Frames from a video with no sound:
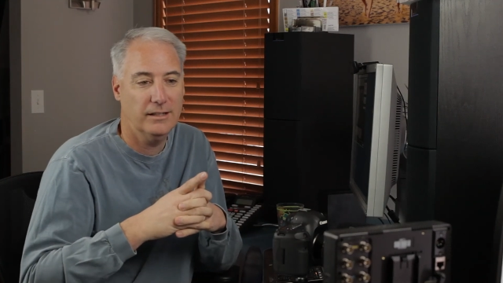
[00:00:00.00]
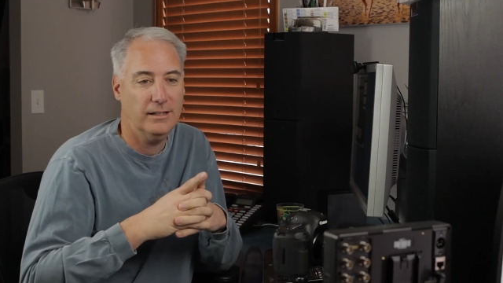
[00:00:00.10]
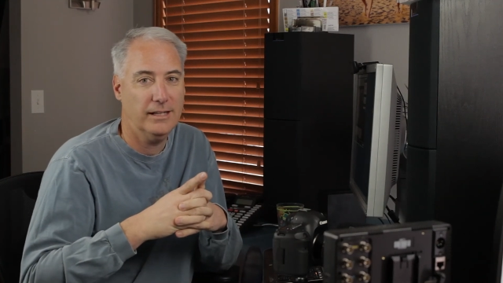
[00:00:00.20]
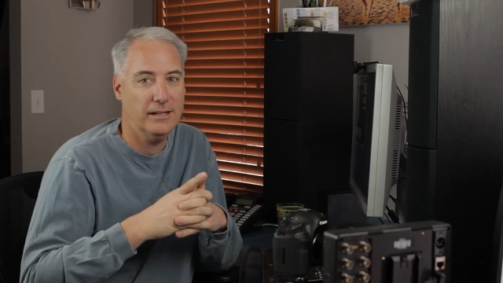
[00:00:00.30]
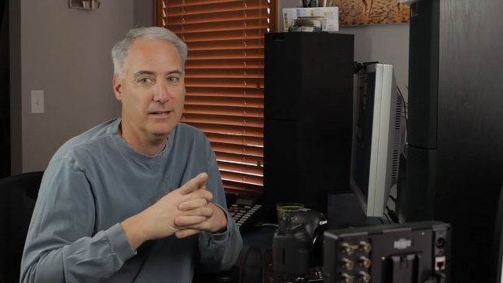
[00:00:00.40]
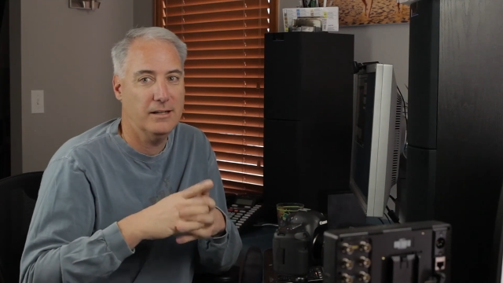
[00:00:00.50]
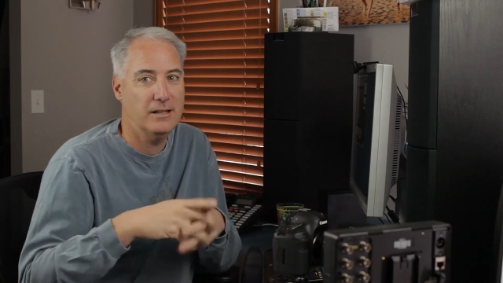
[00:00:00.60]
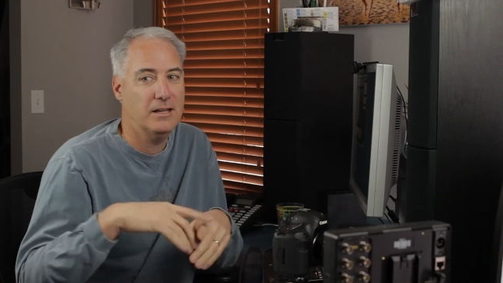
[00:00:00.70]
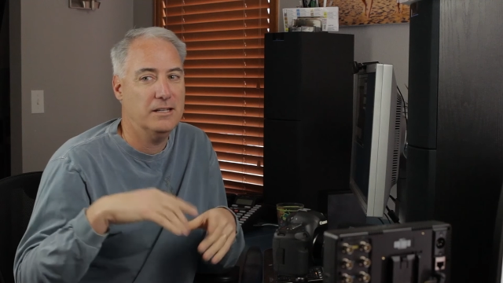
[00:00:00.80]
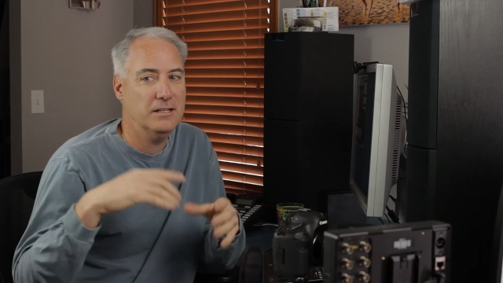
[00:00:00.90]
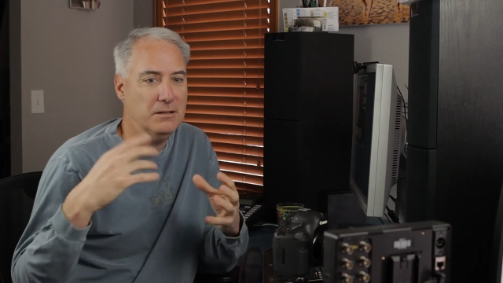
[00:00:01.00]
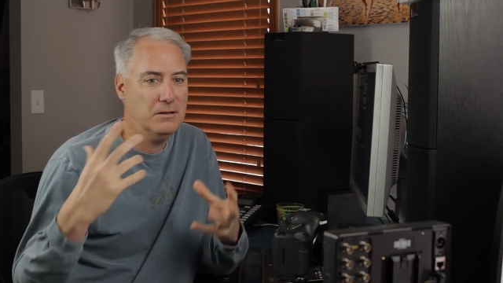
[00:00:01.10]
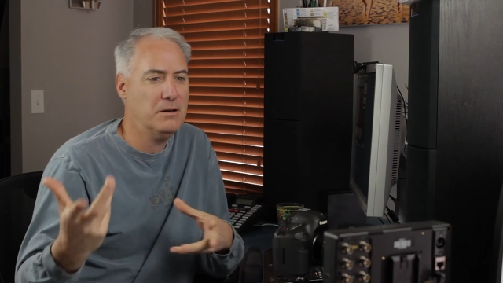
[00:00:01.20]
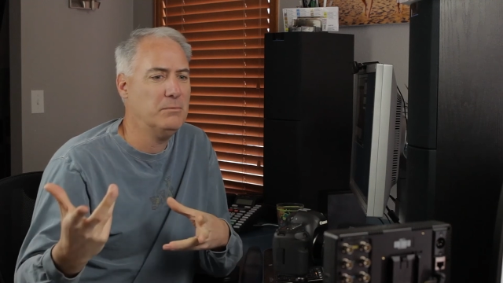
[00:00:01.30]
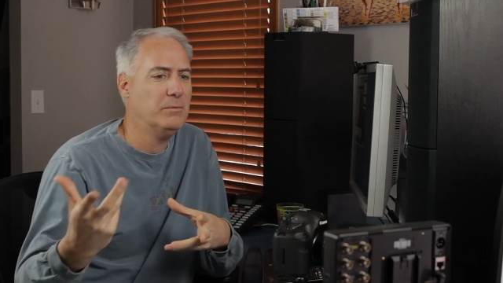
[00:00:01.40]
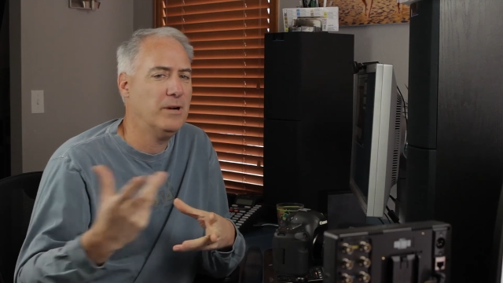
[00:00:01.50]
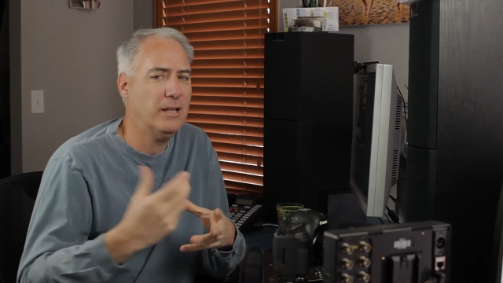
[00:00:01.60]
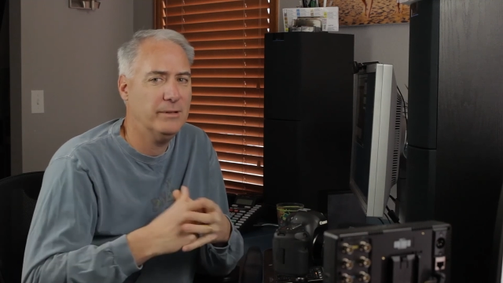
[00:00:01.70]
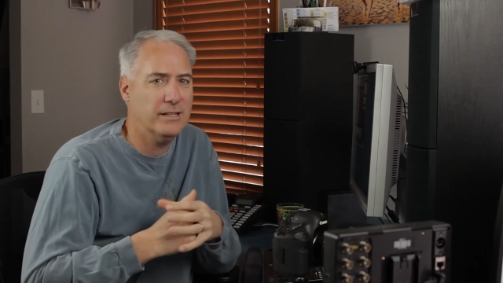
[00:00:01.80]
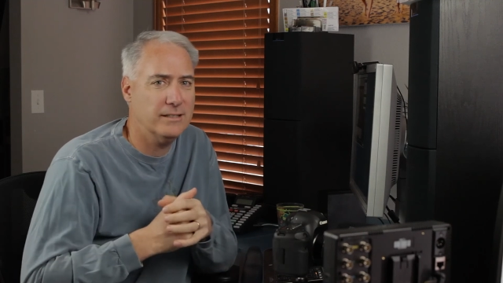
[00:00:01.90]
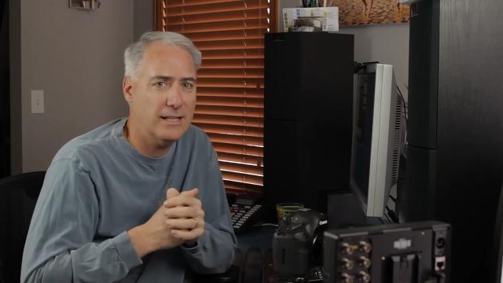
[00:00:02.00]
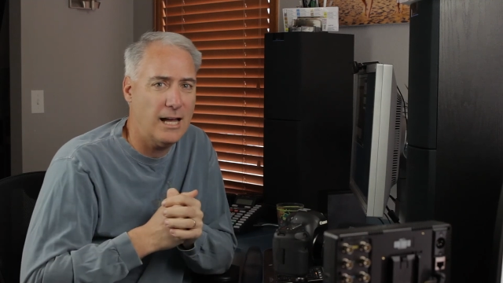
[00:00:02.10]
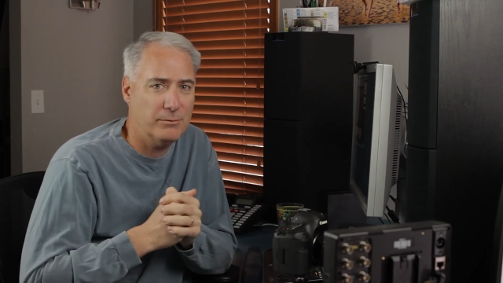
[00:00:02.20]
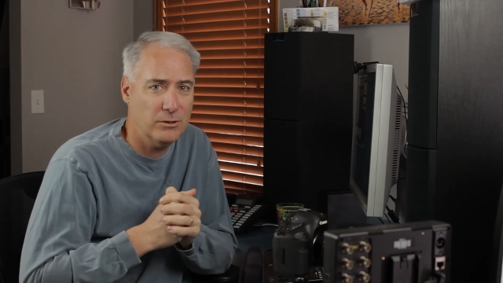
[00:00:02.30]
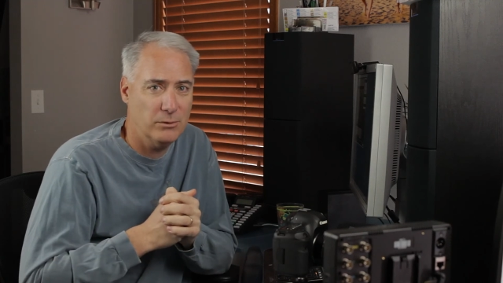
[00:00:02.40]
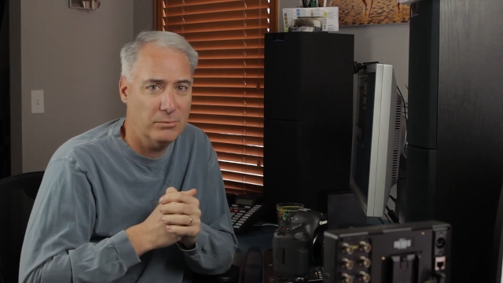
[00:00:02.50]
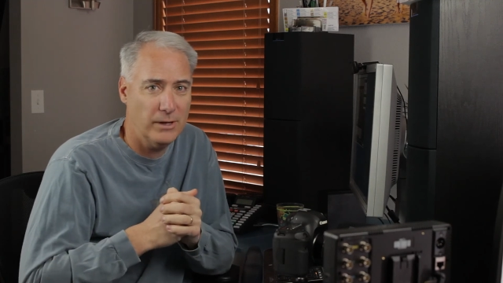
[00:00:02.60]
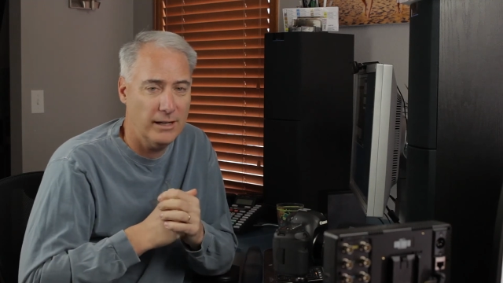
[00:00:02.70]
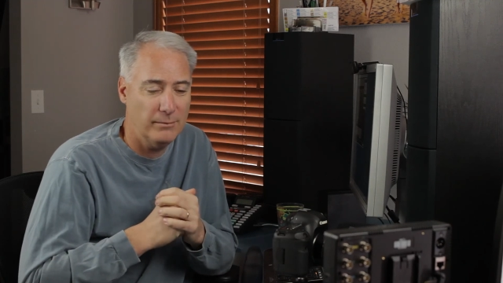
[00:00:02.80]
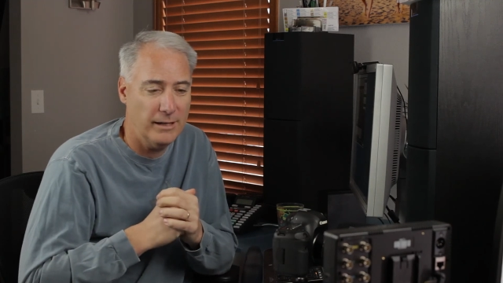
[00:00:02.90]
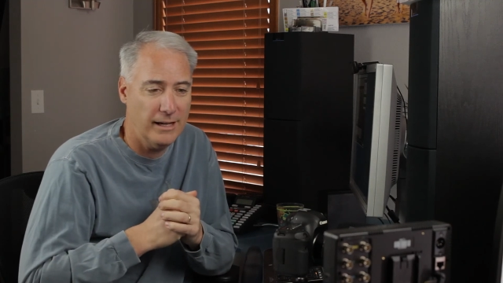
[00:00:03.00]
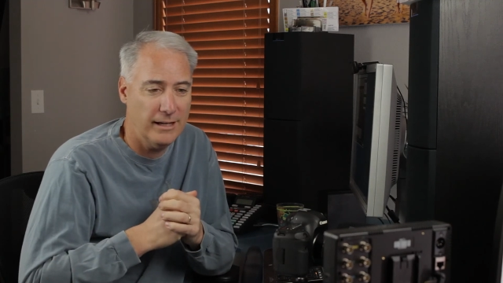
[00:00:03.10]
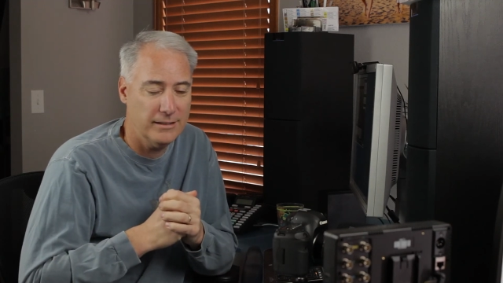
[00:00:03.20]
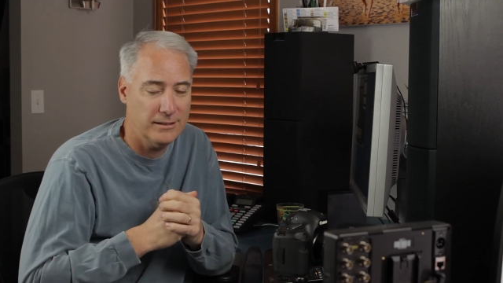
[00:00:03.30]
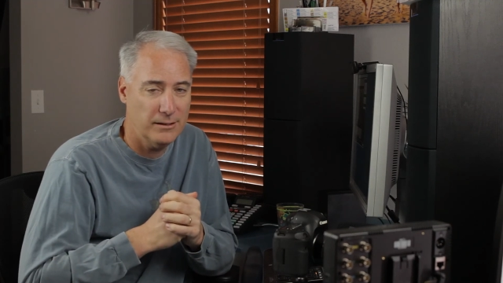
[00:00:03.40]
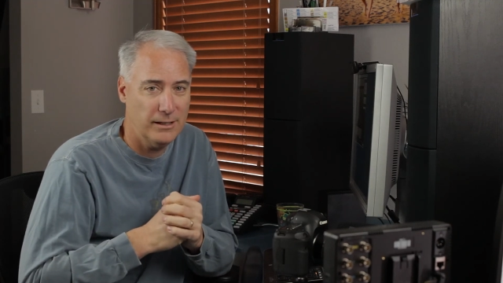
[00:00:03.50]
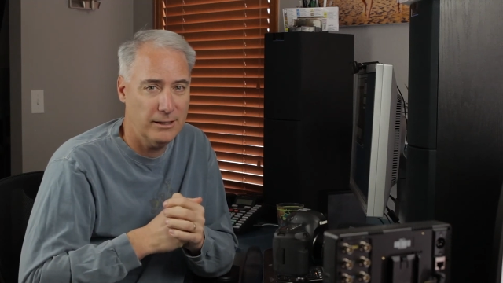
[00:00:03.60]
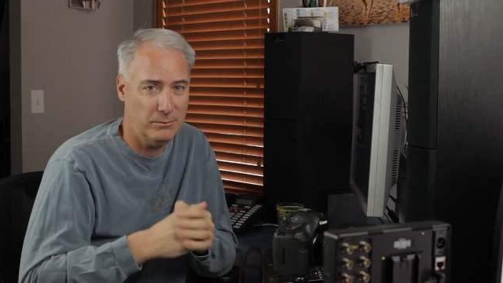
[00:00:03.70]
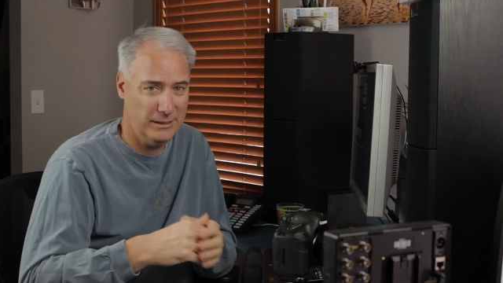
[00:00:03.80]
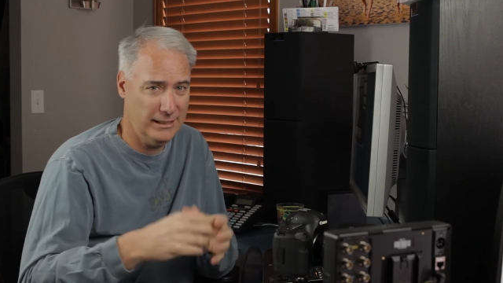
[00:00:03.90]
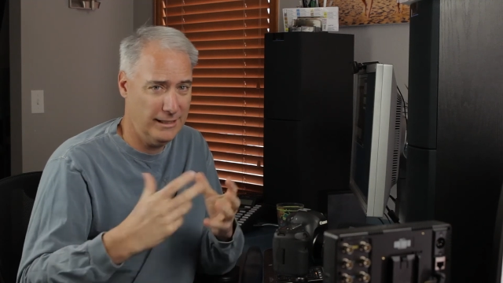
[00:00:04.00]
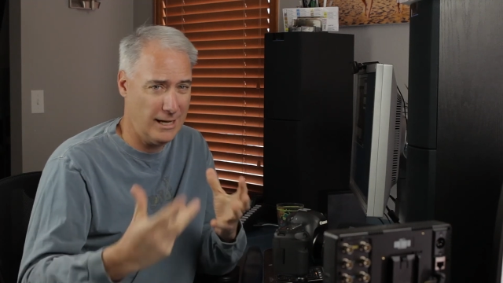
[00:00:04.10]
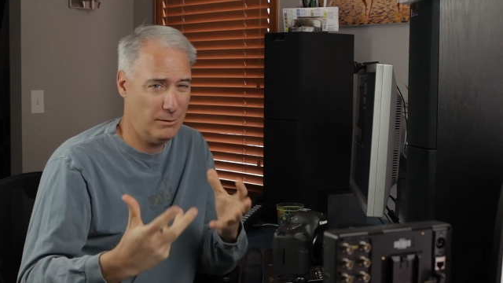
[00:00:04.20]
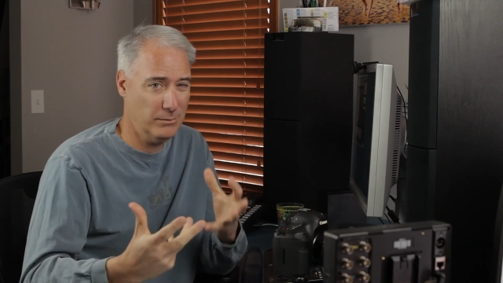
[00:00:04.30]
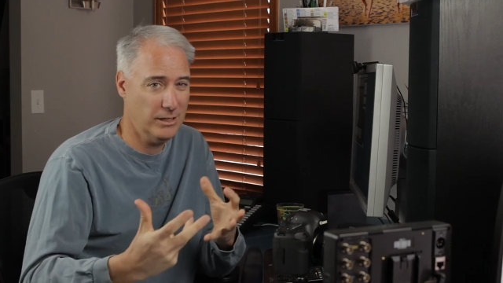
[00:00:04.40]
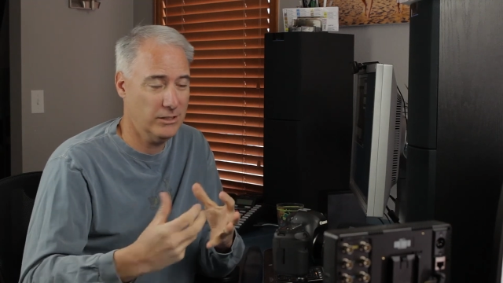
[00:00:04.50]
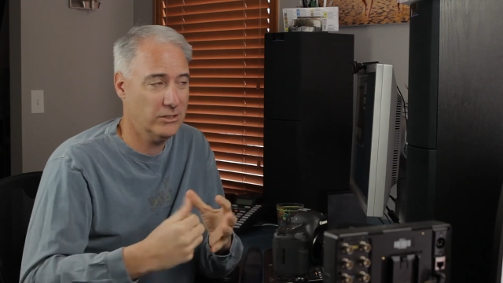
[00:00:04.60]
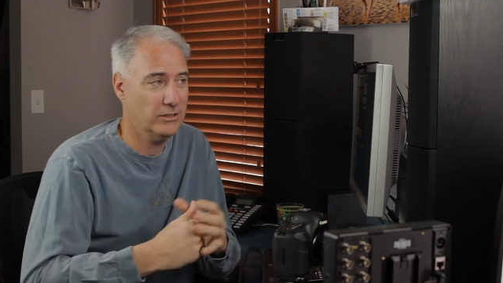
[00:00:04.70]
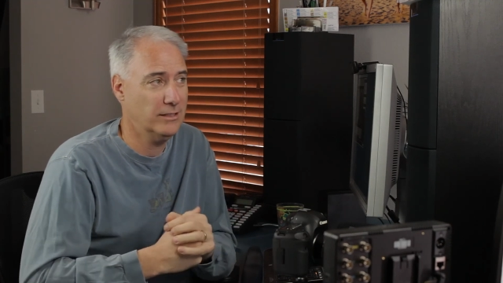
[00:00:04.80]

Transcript: like, I'm probably a stop too bright on my ISO. I don't need that much.